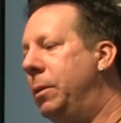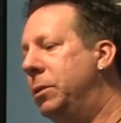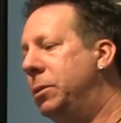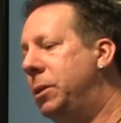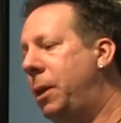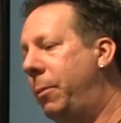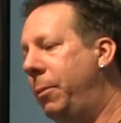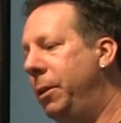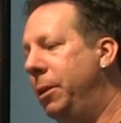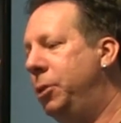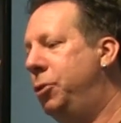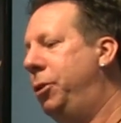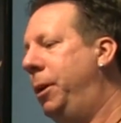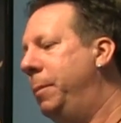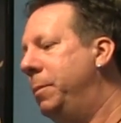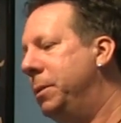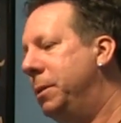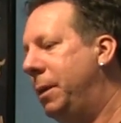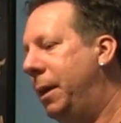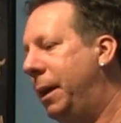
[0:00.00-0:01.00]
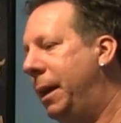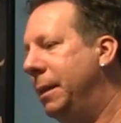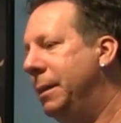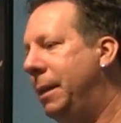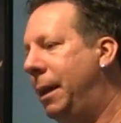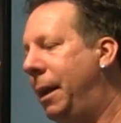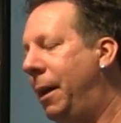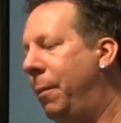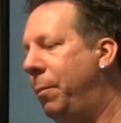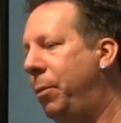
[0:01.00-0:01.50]
Some of the trips, like I
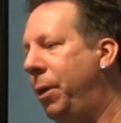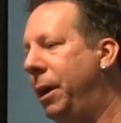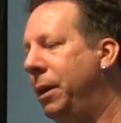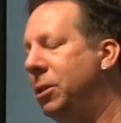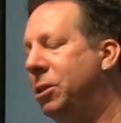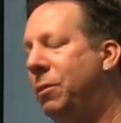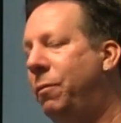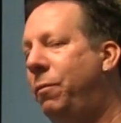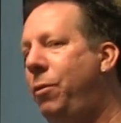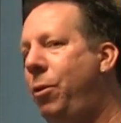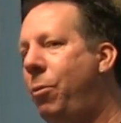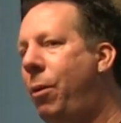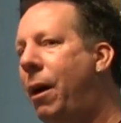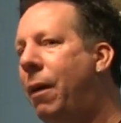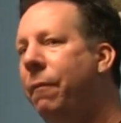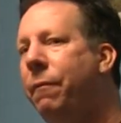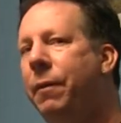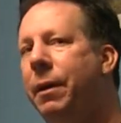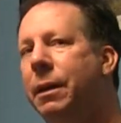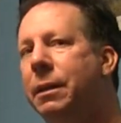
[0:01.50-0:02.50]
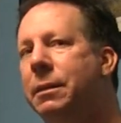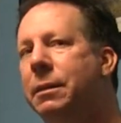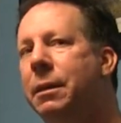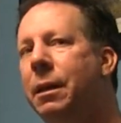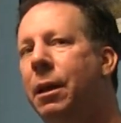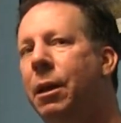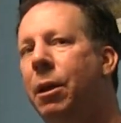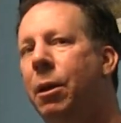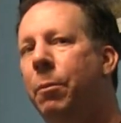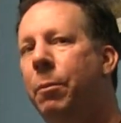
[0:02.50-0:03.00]
said, I'll bring a few
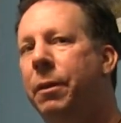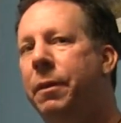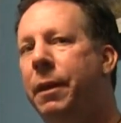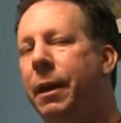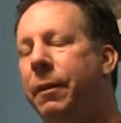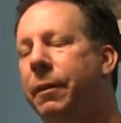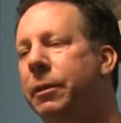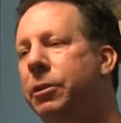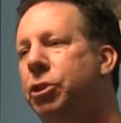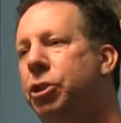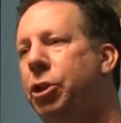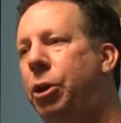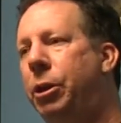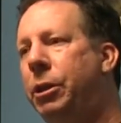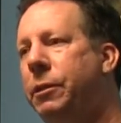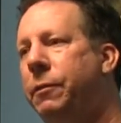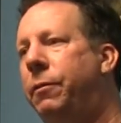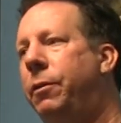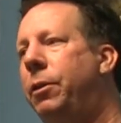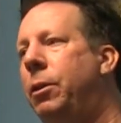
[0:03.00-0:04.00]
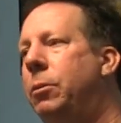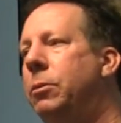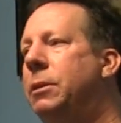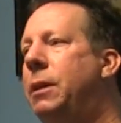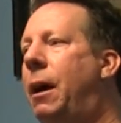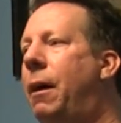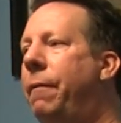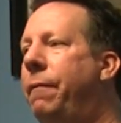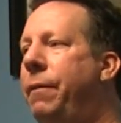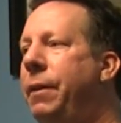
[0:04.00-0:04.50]
outfits, but then the shirts for those
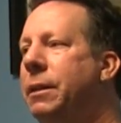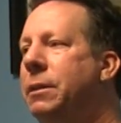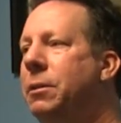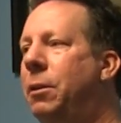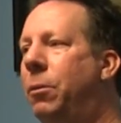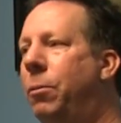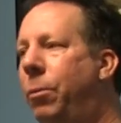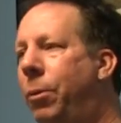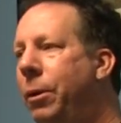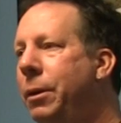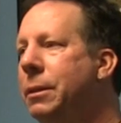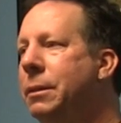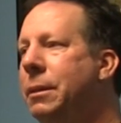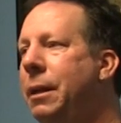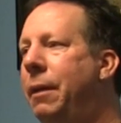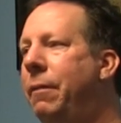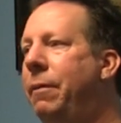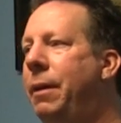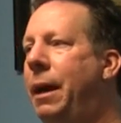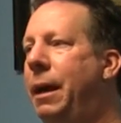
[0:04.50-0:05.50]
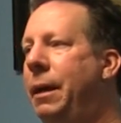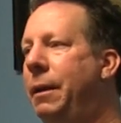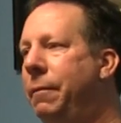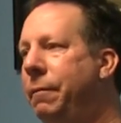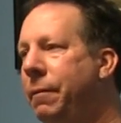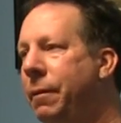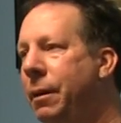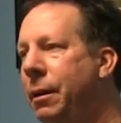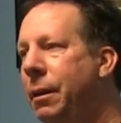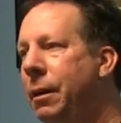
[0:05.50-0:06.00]
outfits are ones that have kind
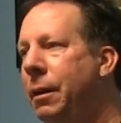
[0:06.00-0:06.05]
of